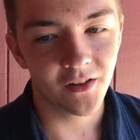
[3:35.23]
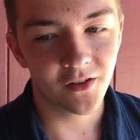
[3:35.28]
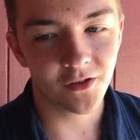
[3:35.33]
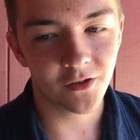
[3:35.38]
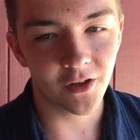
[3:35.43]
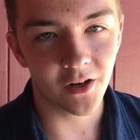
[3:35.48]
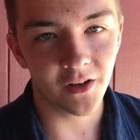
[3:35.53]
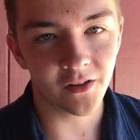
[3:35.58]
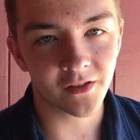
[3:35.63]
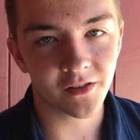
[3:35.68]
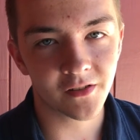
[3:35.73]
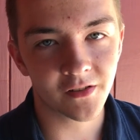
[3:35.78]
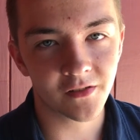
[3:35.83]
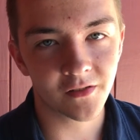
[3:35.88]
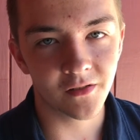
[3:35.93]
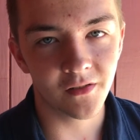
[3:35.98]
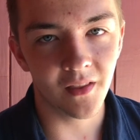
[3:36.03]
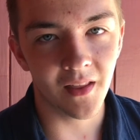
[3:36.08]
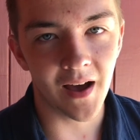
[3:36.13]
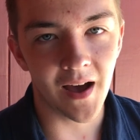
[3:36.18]

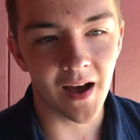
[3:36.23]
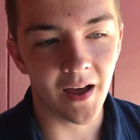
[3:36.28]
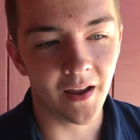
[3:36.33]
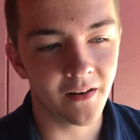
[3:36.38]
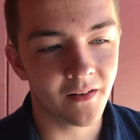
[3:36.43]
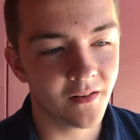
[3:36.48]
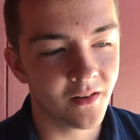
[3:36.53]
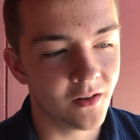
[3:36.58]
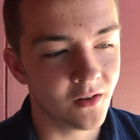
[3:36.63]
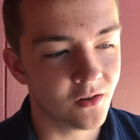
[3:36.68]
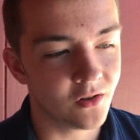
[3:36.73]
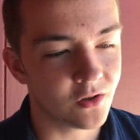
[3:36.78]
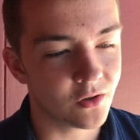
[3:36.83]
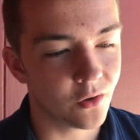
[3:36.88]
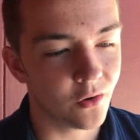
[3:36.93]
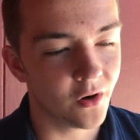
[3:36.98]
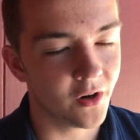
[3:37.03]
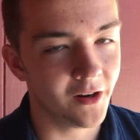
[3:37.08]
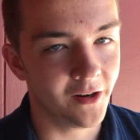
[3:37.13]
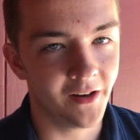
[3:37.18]
just not
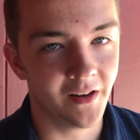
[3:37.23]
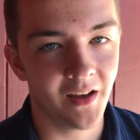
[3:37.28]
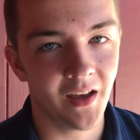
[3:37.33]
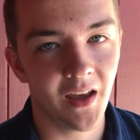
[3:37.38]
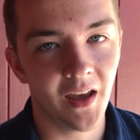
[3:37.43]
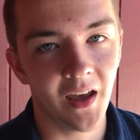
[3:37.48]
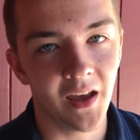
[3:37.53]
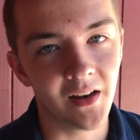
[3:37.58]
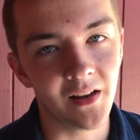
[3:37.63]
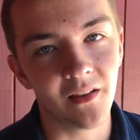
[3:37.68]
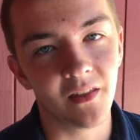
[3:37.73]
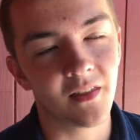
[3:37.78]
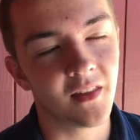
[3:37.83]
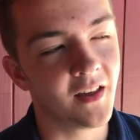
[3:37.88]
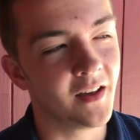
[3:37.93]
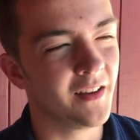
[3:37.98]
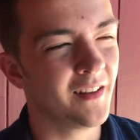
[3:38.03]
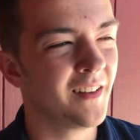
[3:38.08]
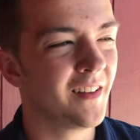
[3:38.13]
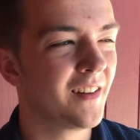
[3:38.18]
enjoying
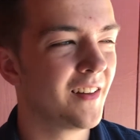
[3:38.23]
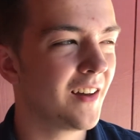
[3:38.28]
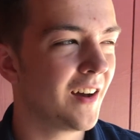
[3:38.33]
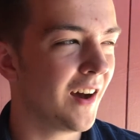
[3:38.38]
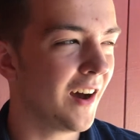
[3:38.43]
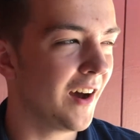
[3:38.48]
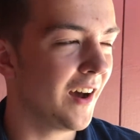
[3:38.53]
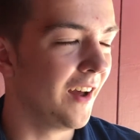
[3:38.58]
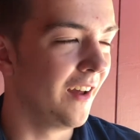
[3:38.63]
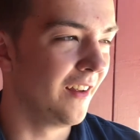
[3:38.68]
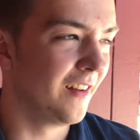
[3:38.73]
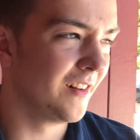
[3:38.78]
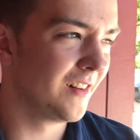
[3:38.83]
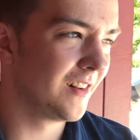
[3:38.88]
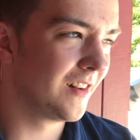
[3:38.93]
anything. I